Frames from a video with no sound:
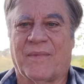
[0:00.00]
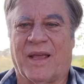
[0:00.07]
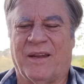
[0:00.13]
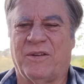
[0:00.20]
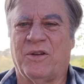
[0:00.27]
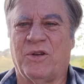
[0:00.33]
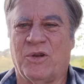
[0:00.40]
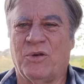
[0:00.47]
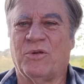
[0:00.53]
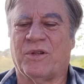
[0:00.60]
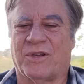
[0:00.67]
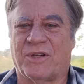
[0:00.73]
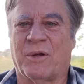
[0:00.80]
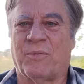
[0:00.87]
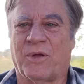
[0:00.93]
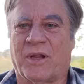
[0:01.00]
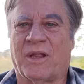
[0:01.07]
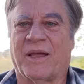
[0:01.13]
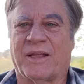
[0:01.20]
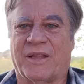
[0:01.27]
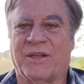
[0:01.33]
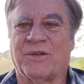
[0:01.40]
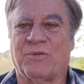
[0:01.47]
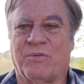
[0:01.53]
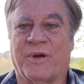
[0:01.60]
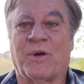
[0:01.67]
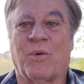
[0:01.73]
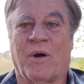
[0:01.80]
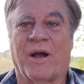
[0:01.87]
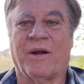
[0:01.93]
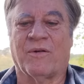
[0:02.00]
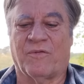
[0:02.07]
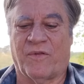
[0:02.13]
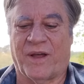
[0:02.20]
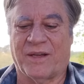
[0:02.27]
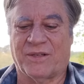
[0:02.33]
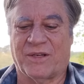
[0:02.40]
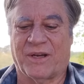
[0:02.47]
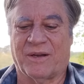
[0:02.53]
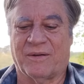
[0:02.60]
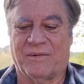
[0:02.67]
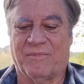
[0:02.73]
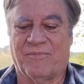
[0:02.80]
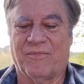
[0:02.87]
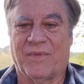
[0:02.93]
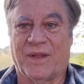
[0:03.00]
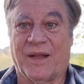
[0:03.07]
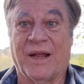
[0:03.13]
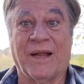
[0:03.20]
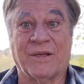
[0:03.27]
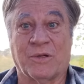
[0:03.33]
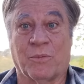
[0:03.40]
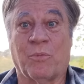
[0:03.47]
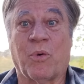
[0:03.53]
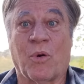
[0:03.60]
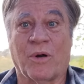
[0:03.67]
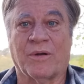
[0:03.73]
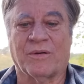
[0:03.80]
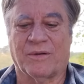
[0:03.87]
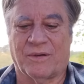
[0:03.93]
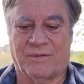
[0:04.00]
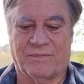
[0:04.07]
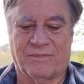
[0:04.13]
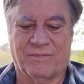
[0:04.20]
and he knew that something like this required fasting. It's important.